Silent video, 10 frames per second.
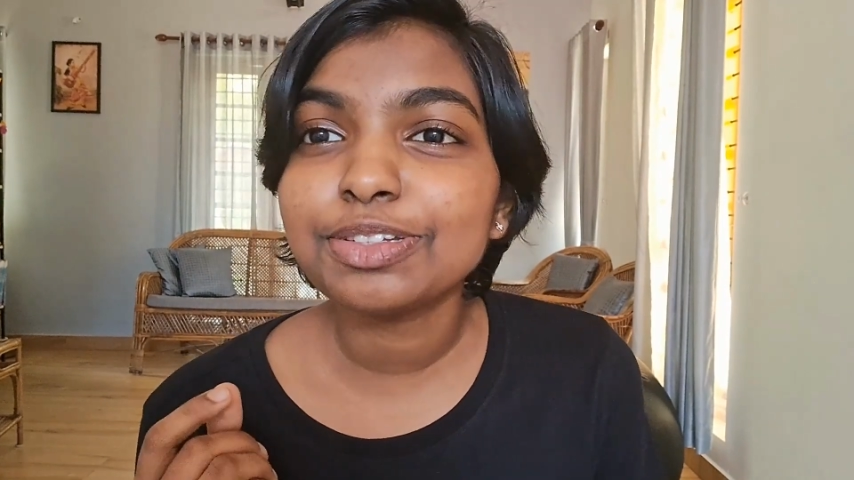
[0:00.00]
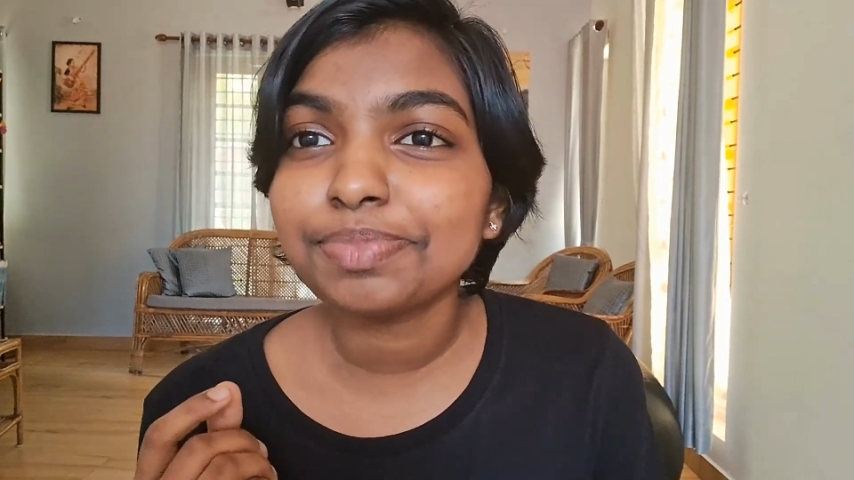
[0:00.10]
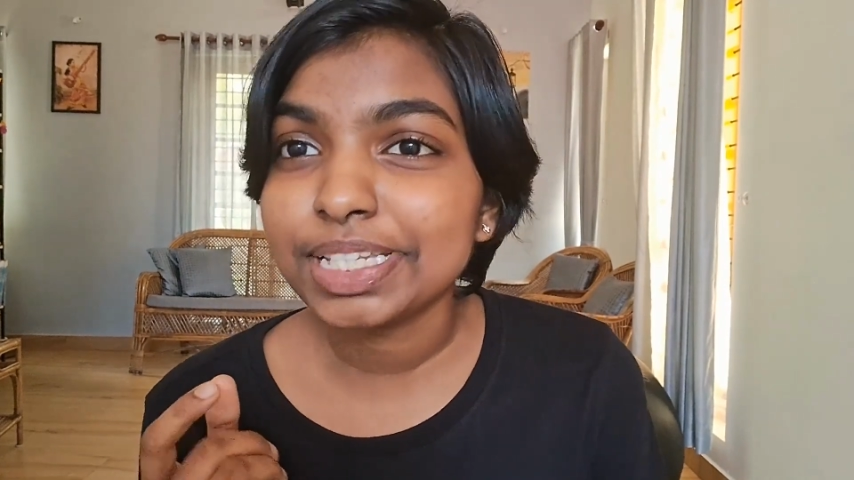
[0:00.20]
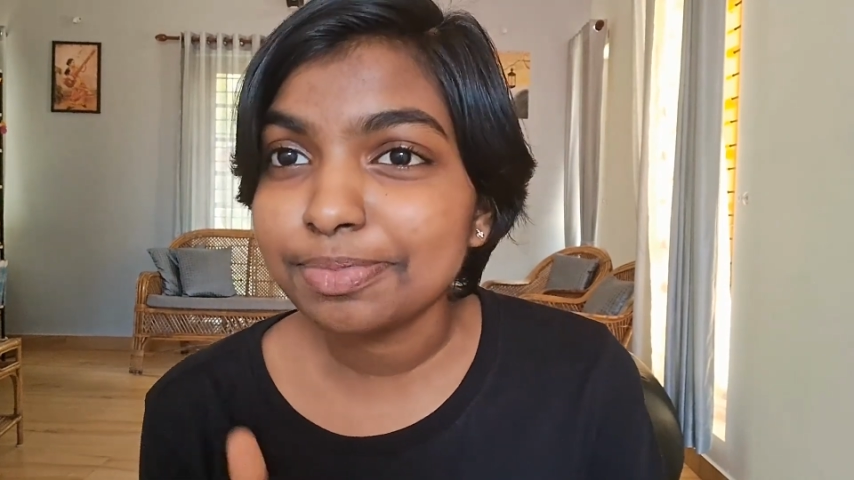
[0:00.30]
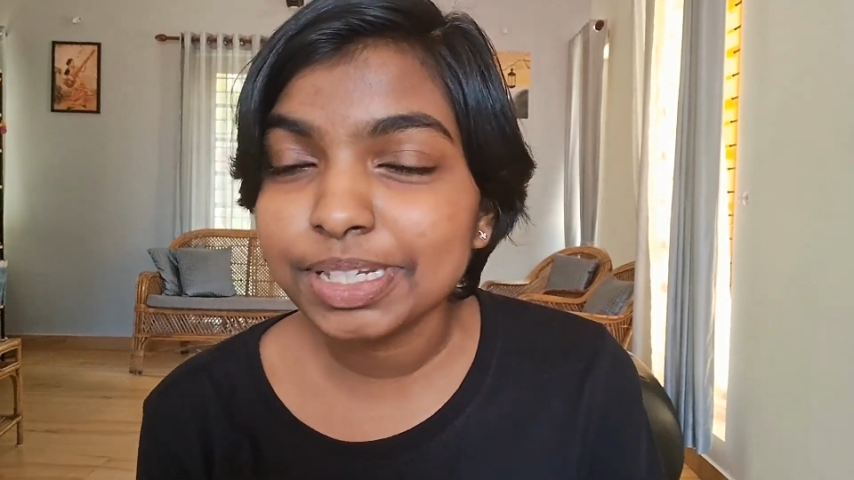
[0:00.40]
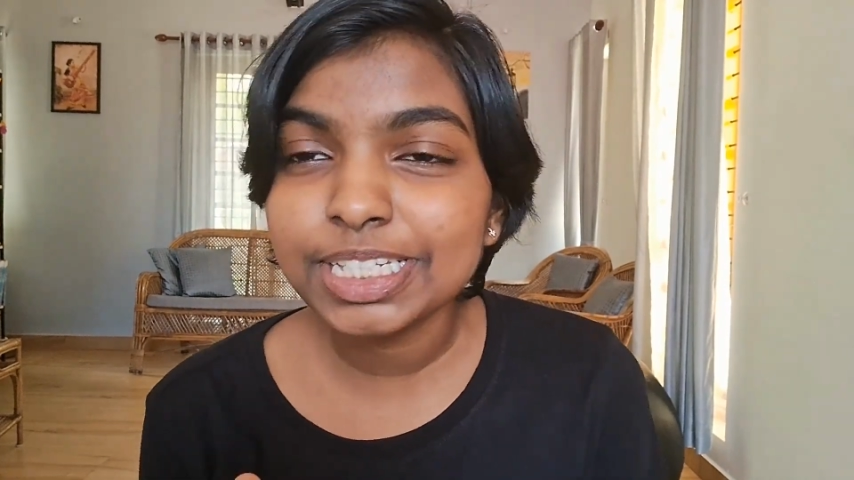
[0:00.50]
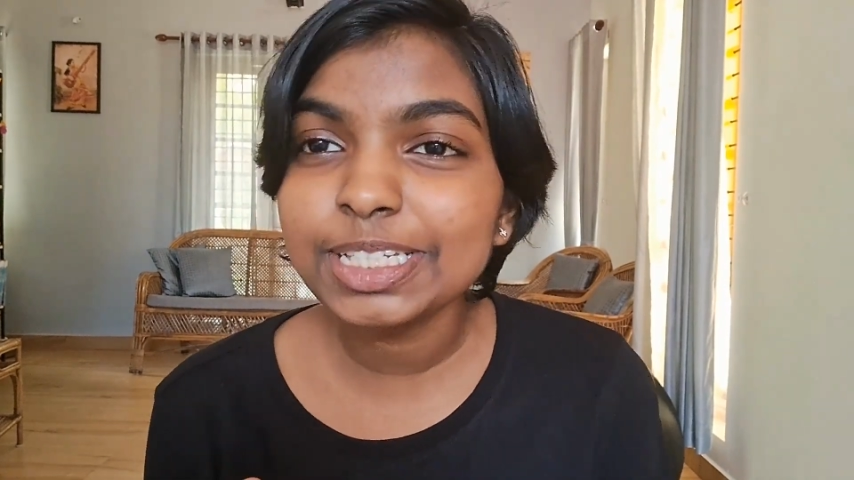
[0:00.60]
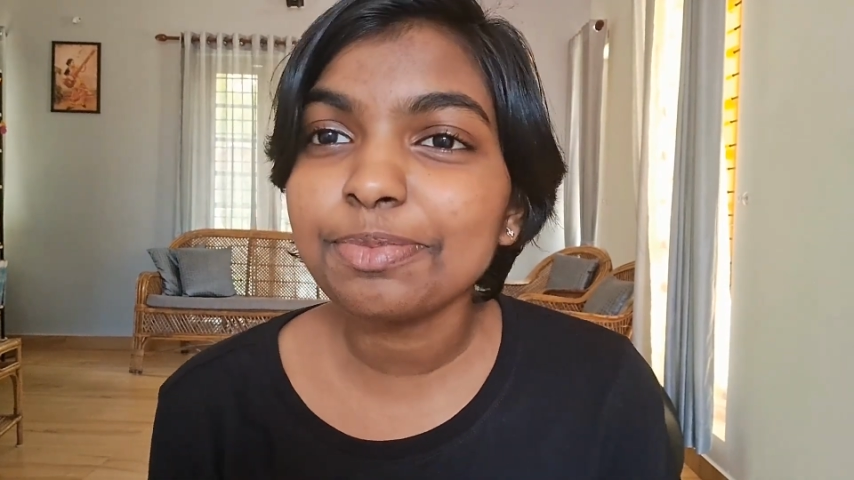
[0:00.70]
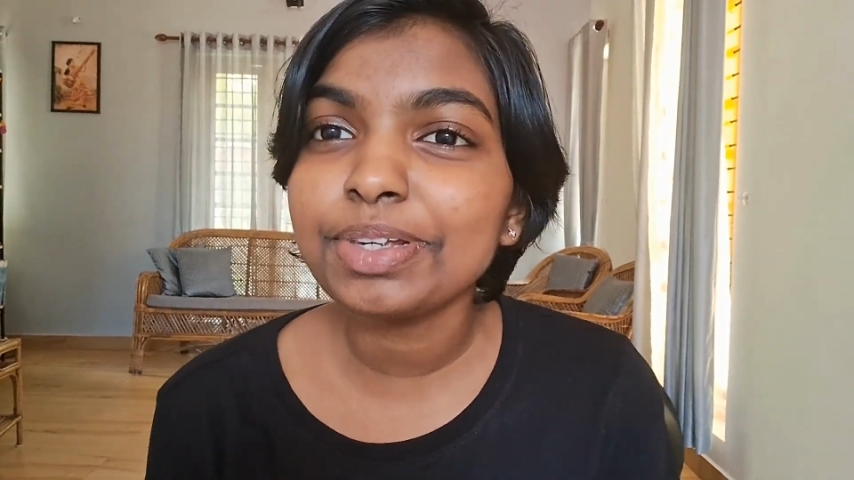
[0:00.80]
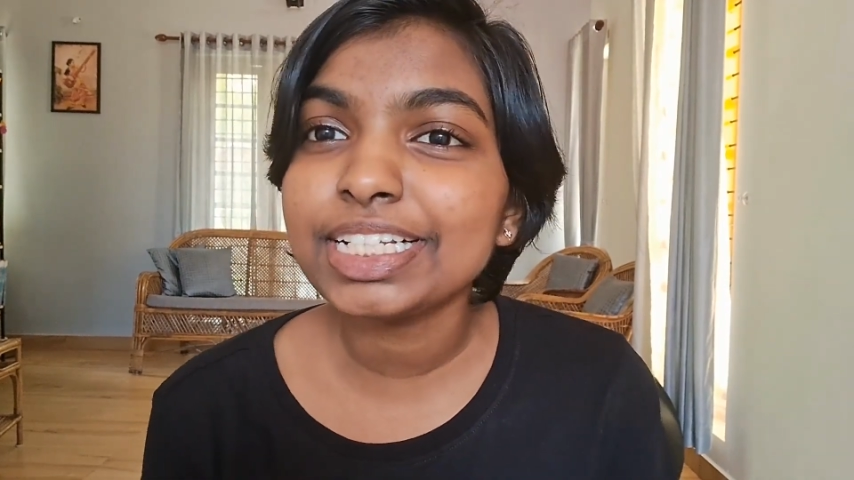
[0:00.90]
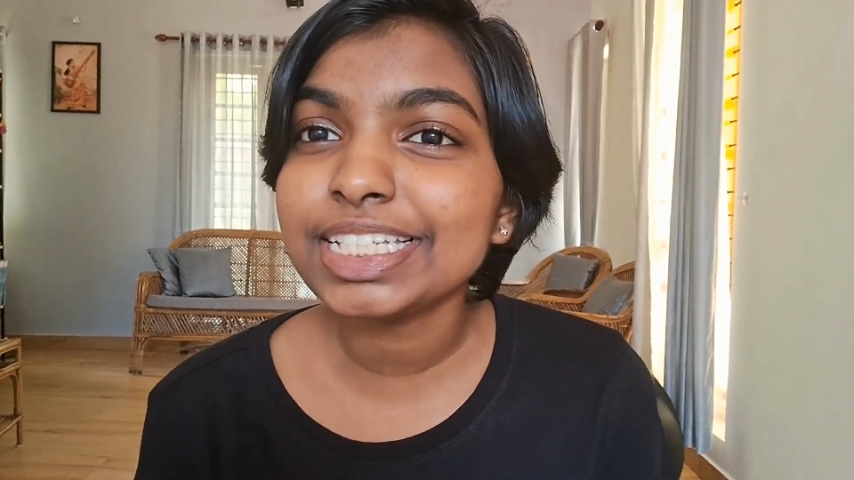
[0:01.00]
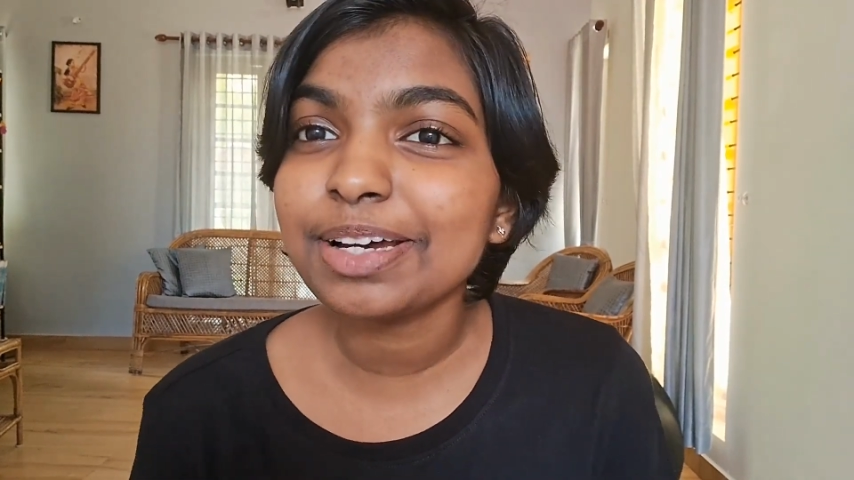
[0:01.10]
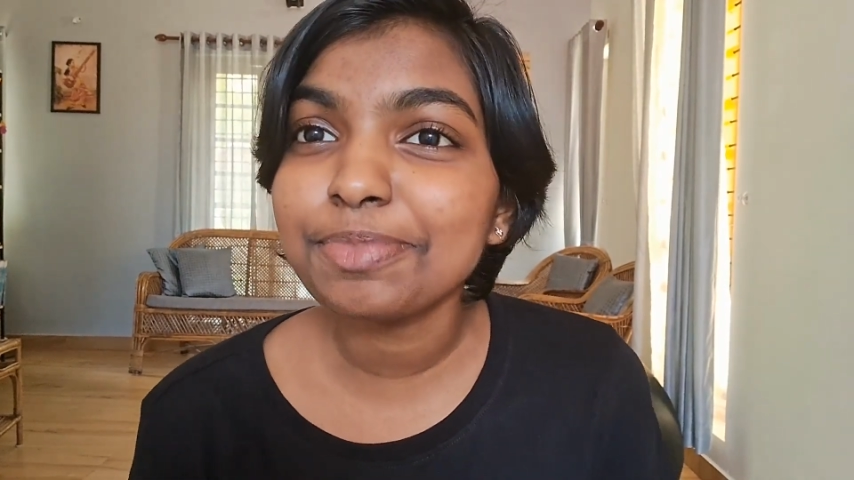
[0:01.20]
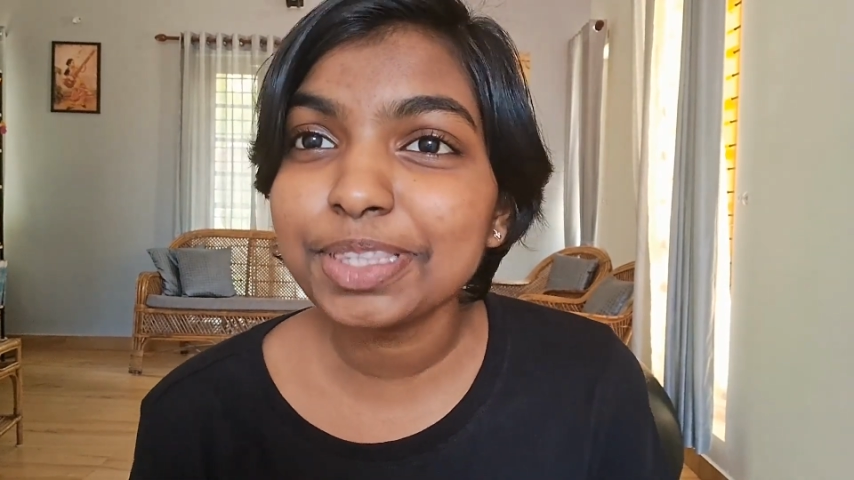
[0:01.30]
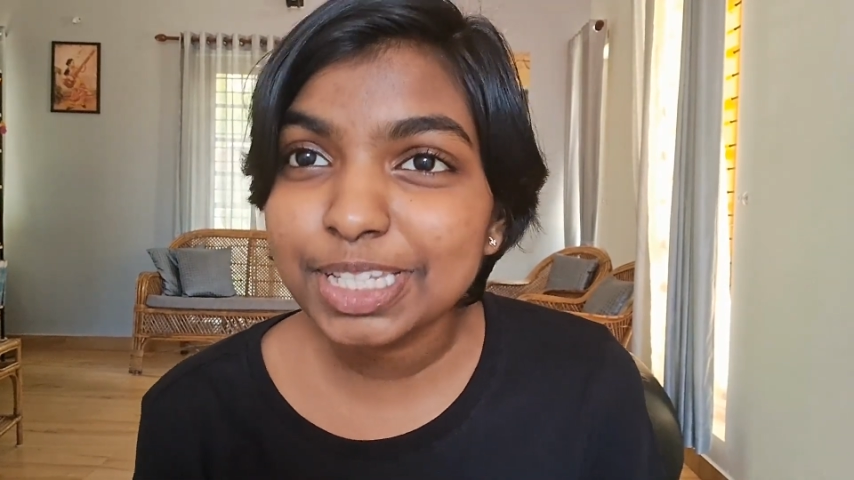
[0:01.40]
by splitting the middle
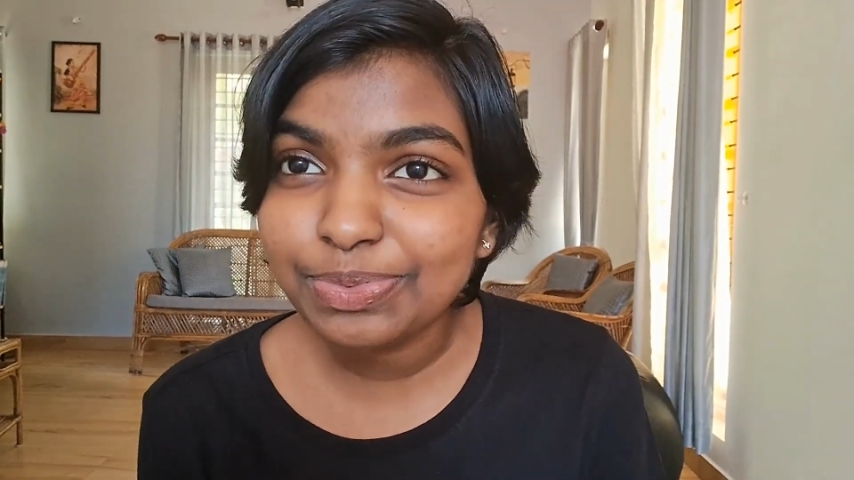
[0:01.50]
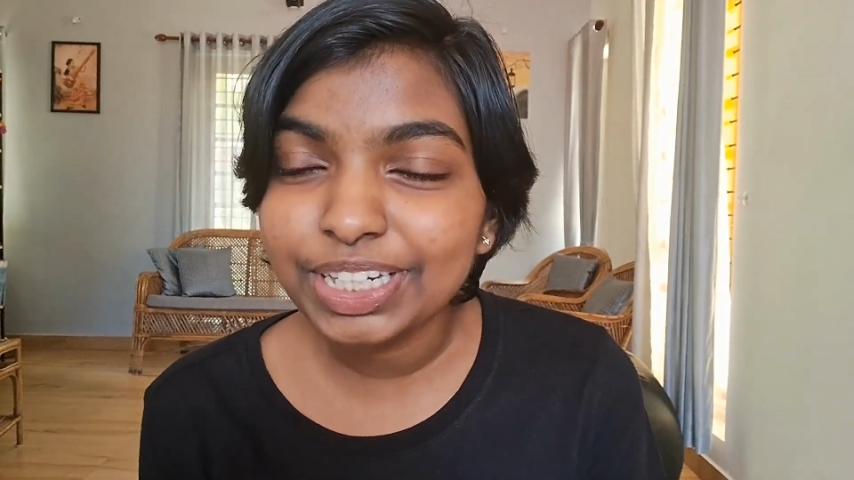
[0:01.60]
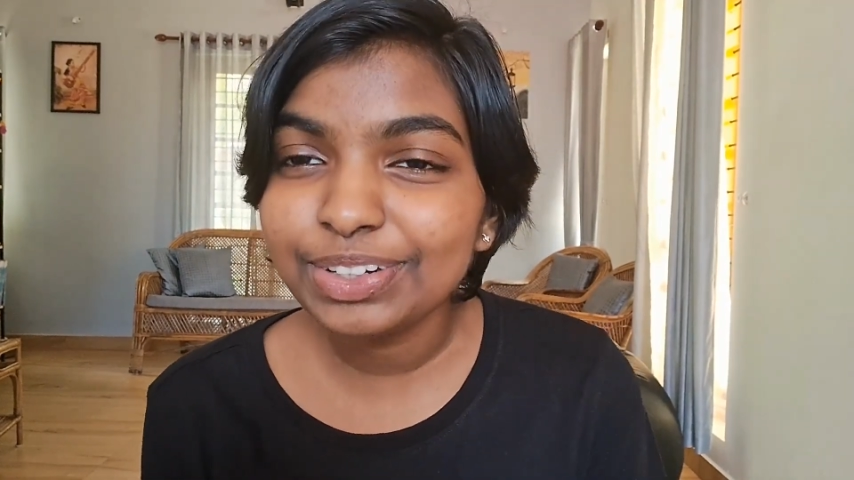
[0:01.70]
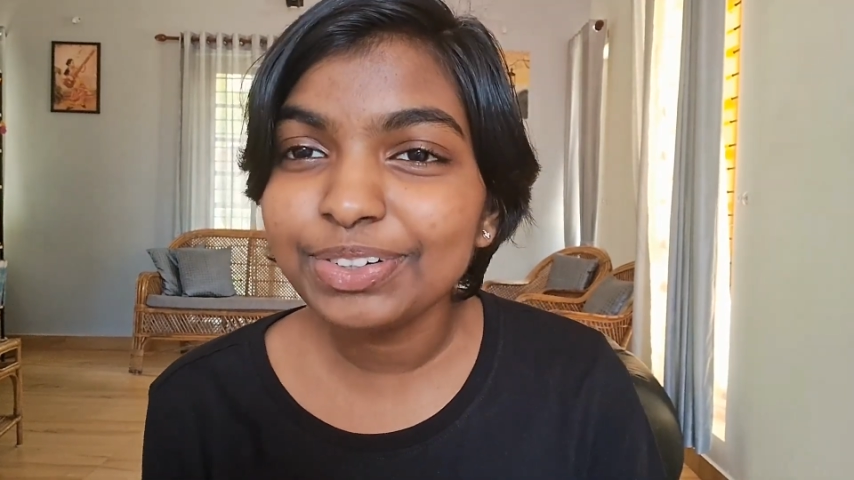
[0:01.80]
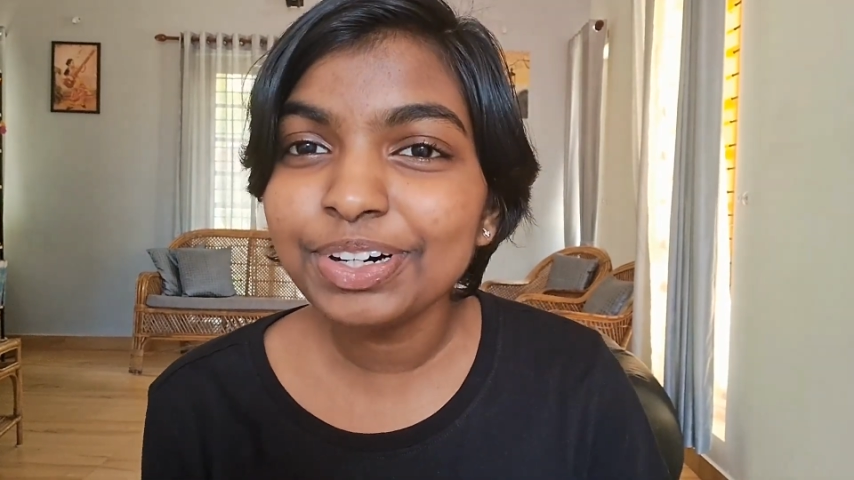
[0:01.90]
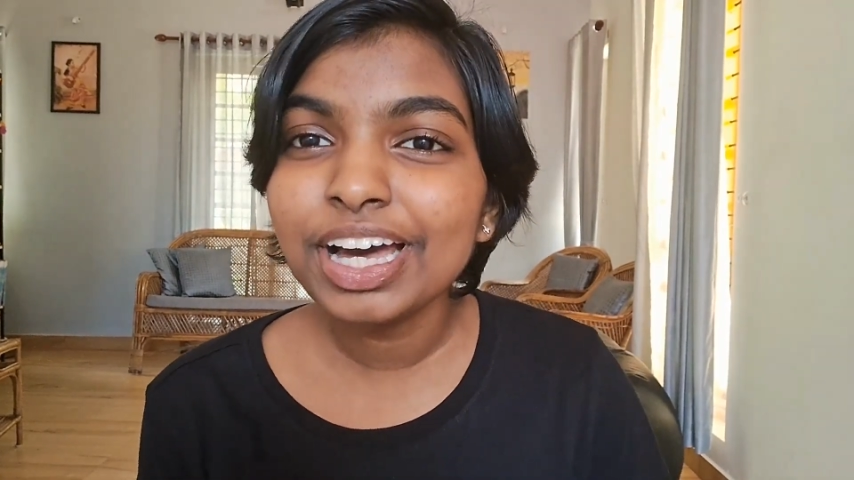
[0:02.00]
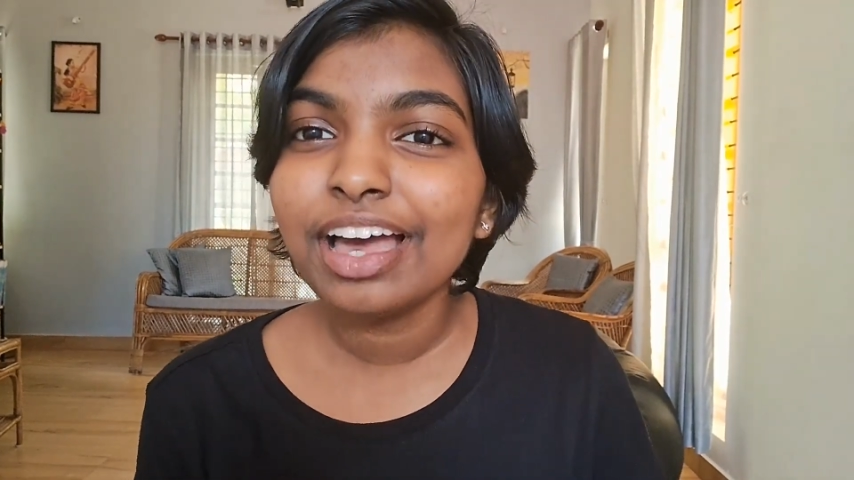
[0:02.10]
term in this video.